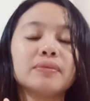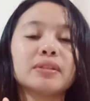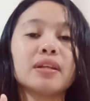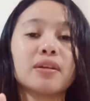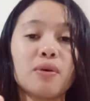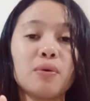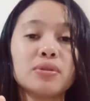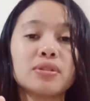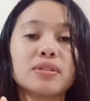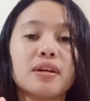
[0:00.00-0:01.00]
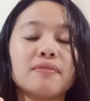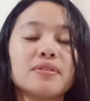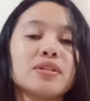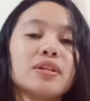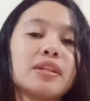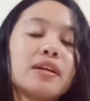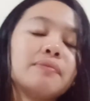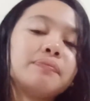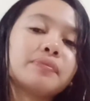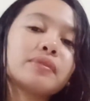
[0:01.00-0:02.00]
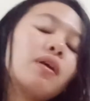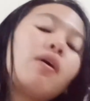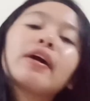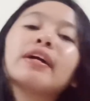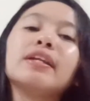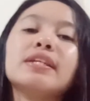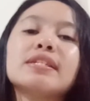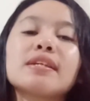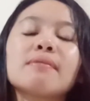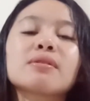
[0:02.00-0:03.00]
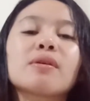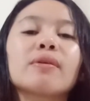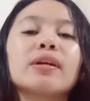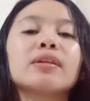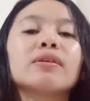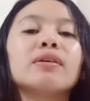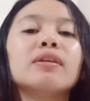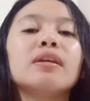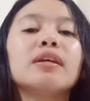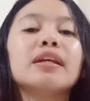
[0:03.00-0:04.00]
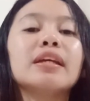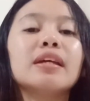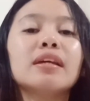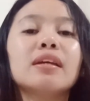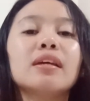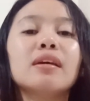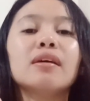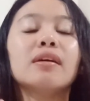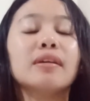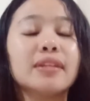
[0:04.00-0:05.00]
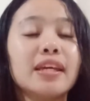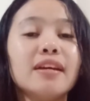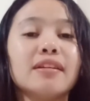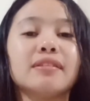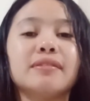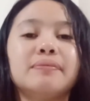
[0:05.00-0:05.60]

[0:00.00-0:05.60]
the growth of certain organisms, or it could kill.